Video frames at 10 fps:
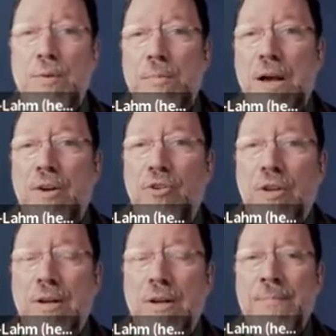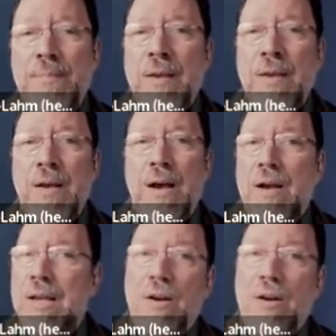blocks in.
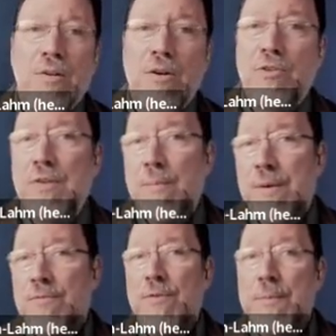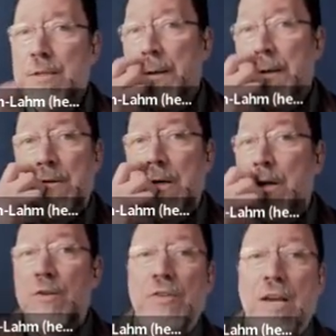It all looks, I mean, from this picture, it
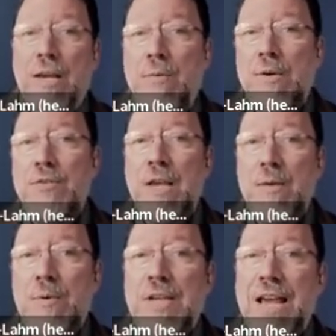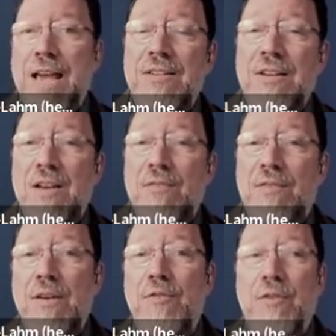all looks like it was hand done,
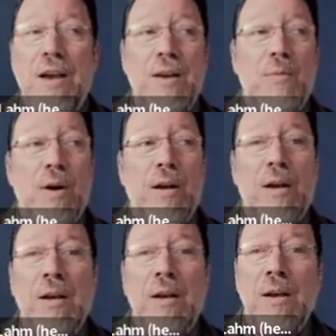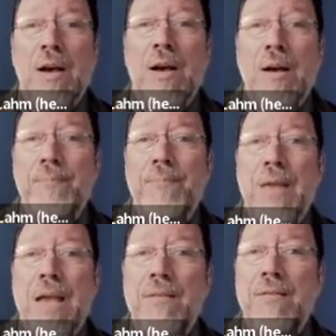very fine work.
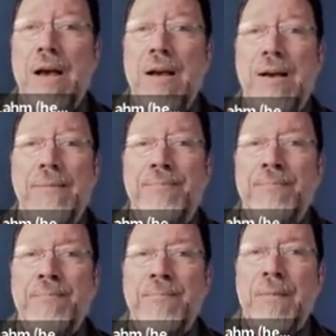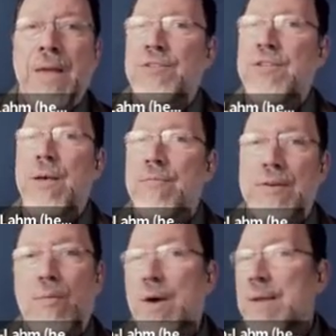And some of
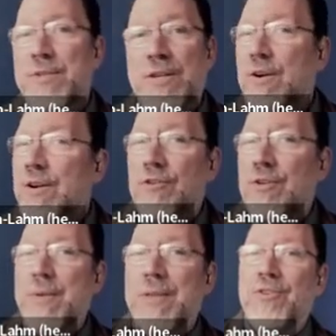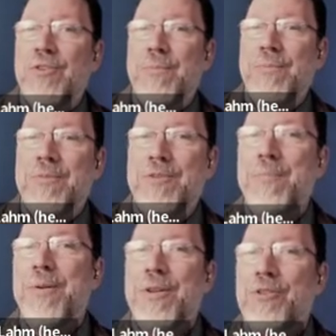it quite mysterious. I mean, there's some
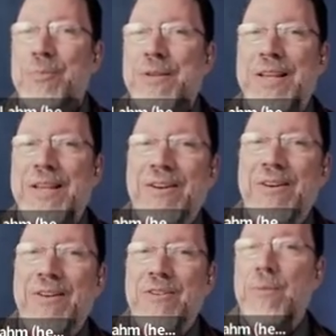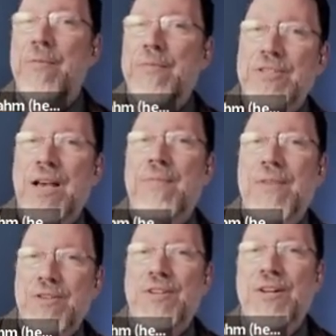symbolism in there. Some of it's
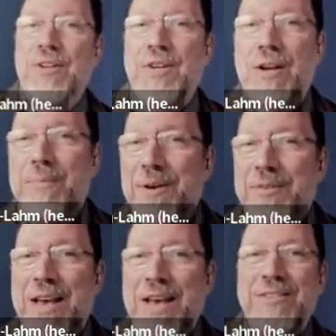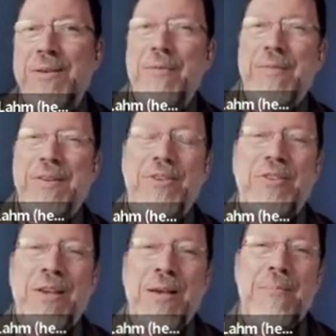obvious, and I'll talk about that. And some of it
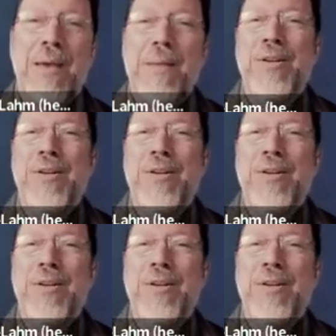is maybe